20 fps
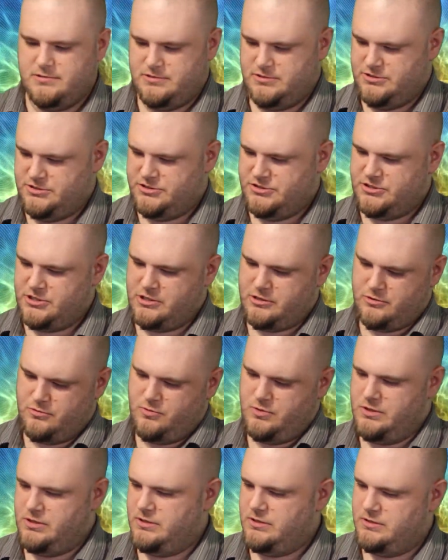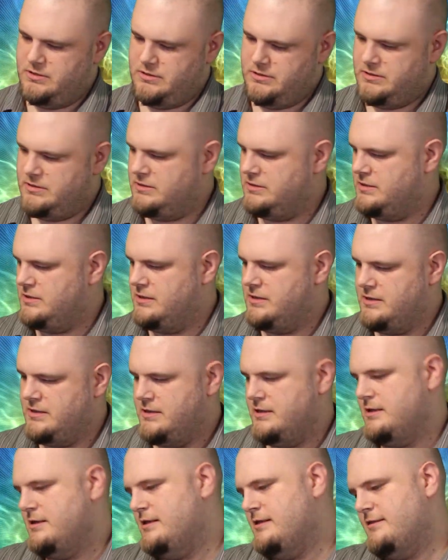So,
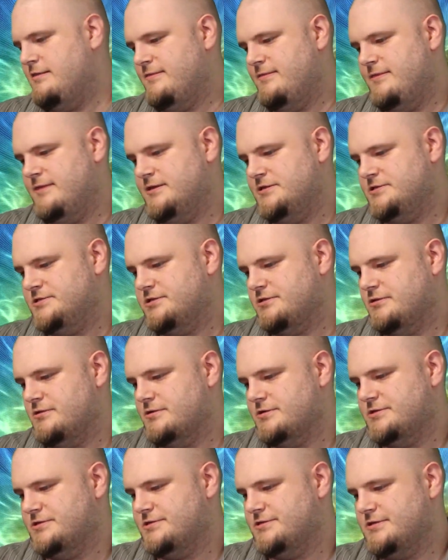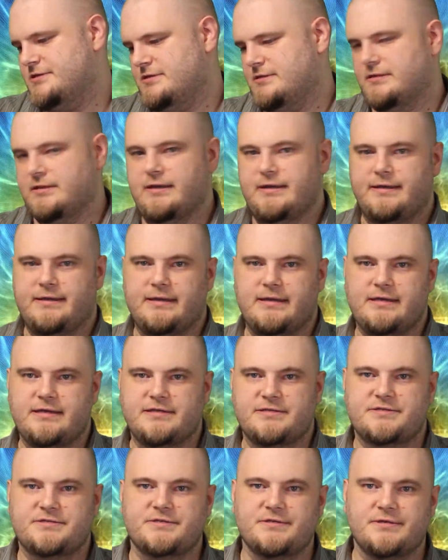this looks like
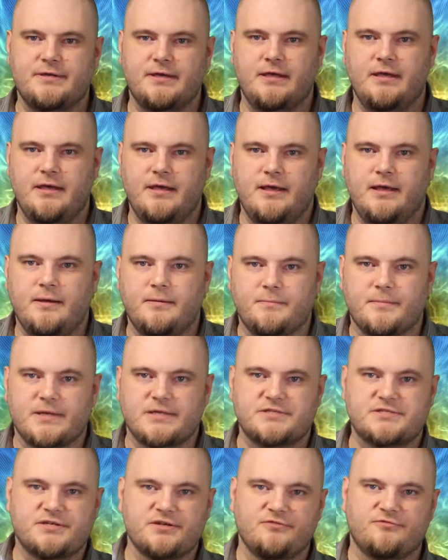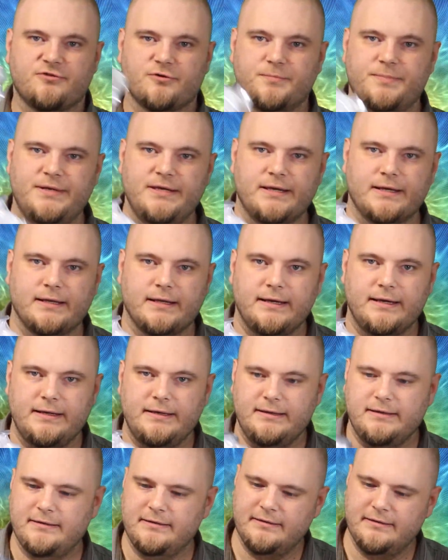it's my silver PLA. You